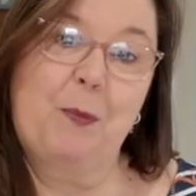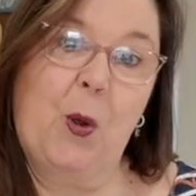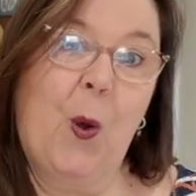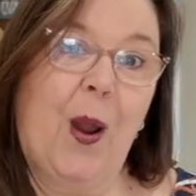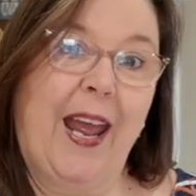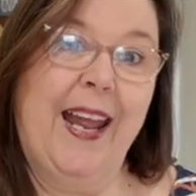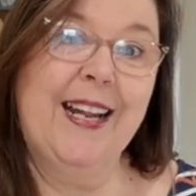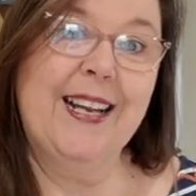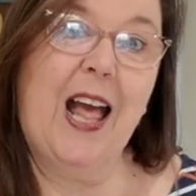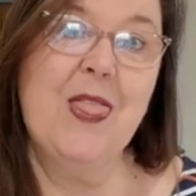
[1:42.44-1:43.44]
cook
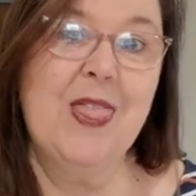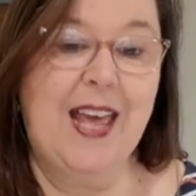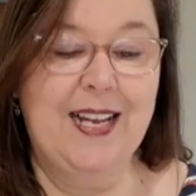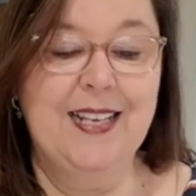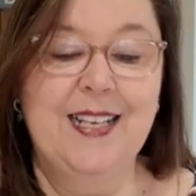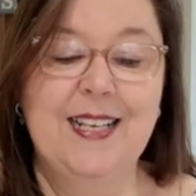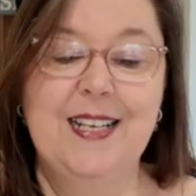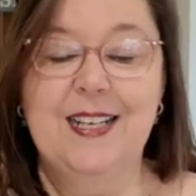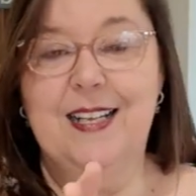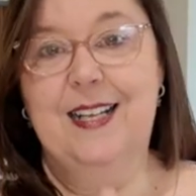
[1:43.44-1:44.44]
it, and then
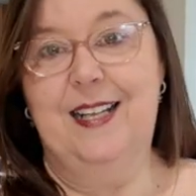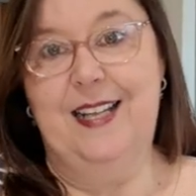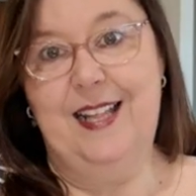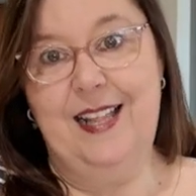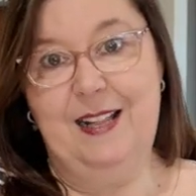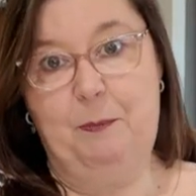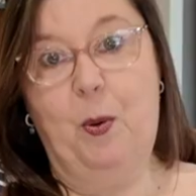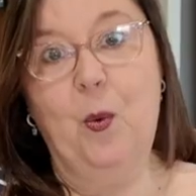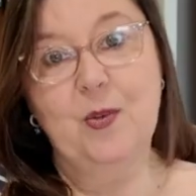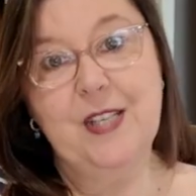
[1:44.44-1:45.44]

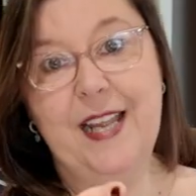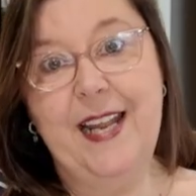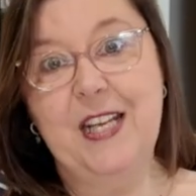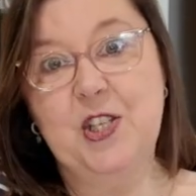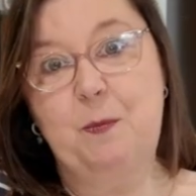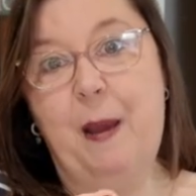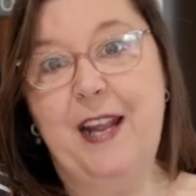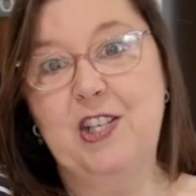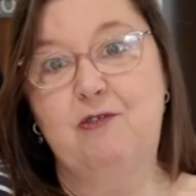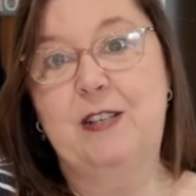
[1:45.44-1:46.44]
put each
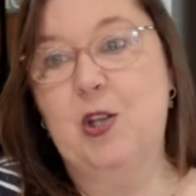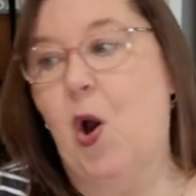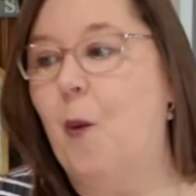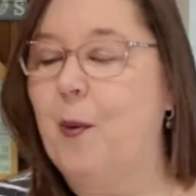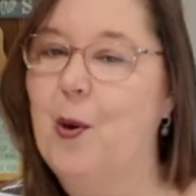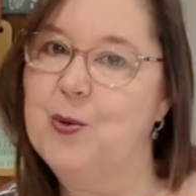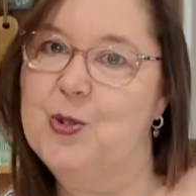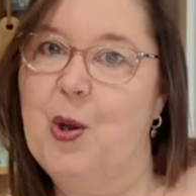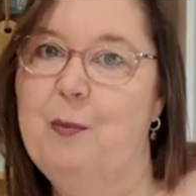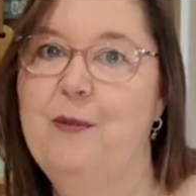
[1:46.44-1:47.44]
pastry top on
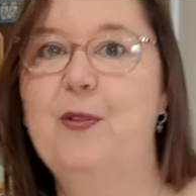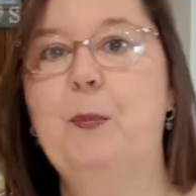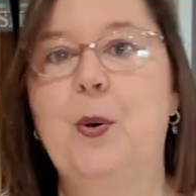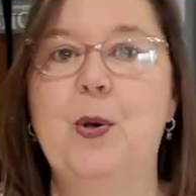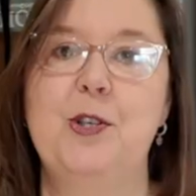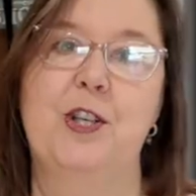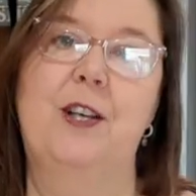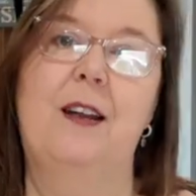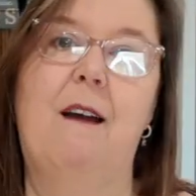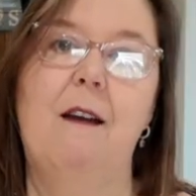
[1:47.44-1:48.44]
top of the
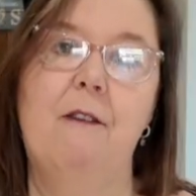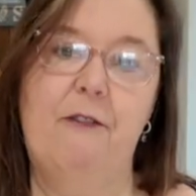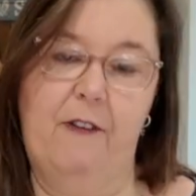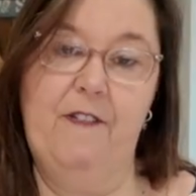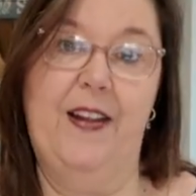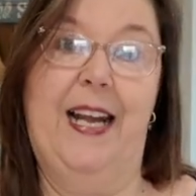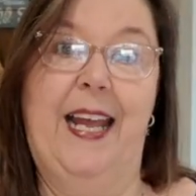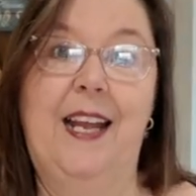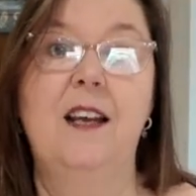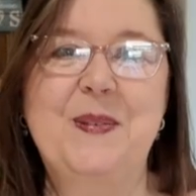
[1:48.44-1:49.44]
portion of
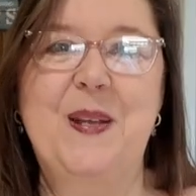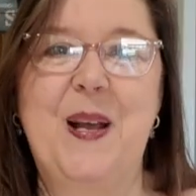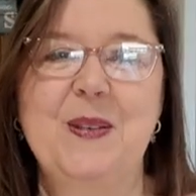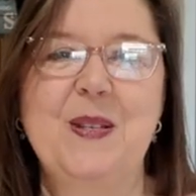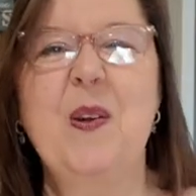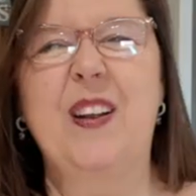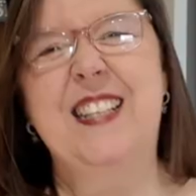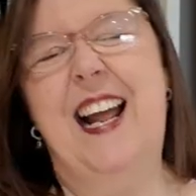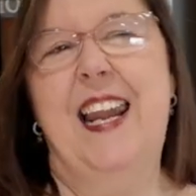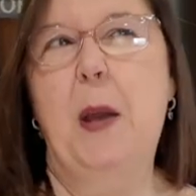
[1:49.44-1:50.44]
filling. So it's not
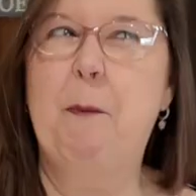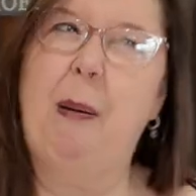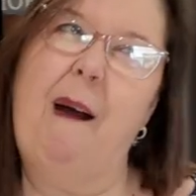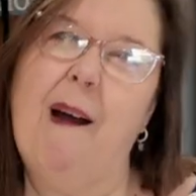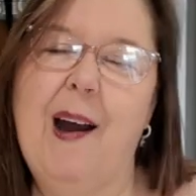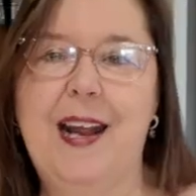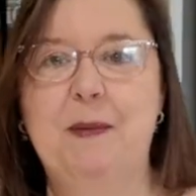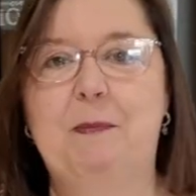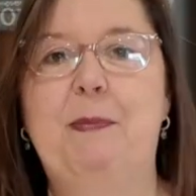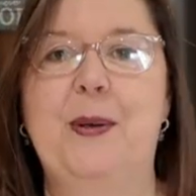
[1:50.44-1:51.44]
exactly a
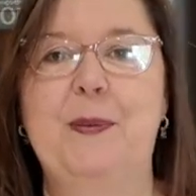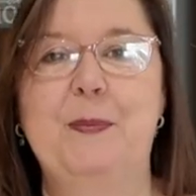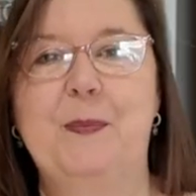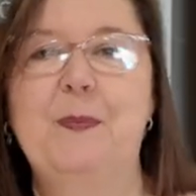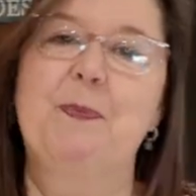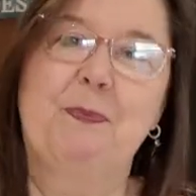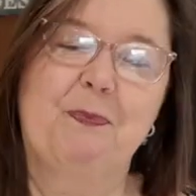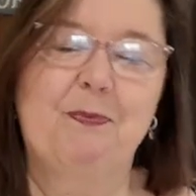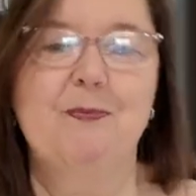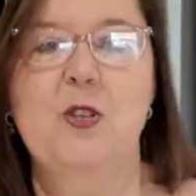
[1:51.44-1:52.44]
pie, but
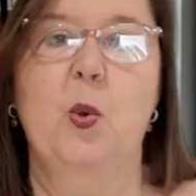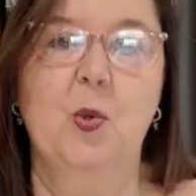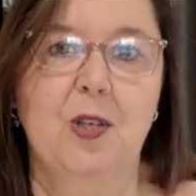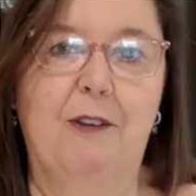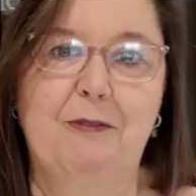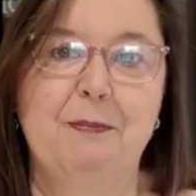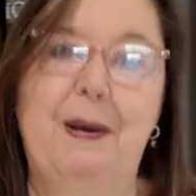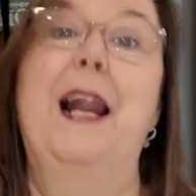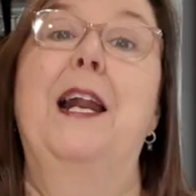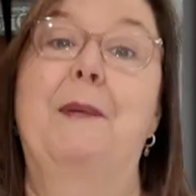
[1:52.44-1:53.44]
sort of.
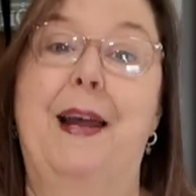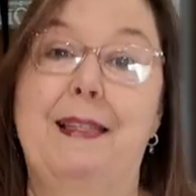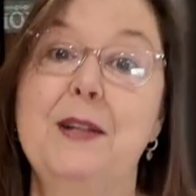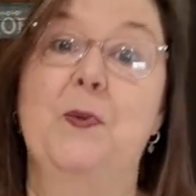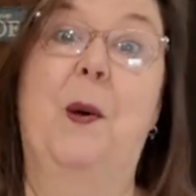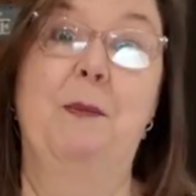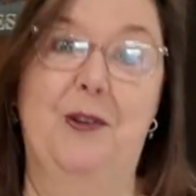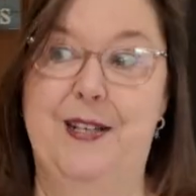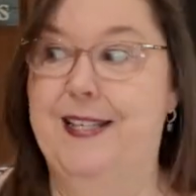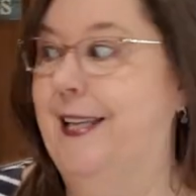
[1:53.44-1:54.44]
Well, anyway, that's what I'm
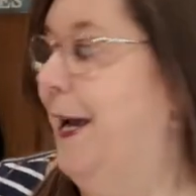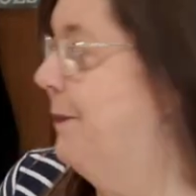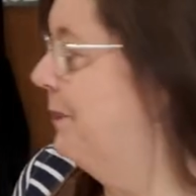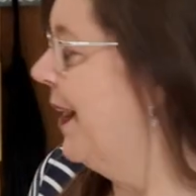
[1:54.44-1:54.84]
doing today.